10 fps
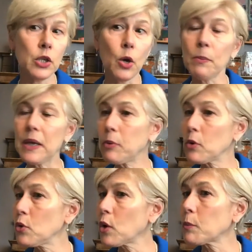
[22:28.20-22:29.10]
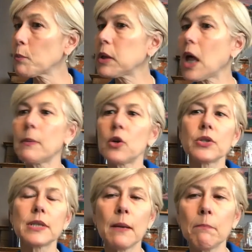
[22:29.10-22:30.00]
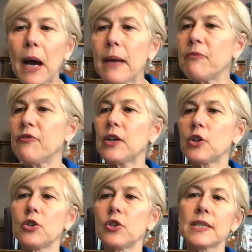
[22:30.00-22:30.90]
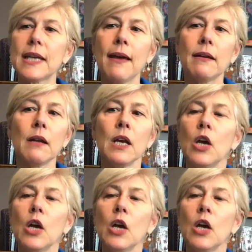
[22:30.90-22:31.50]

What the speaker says: people who are plumbers and pipe fitters and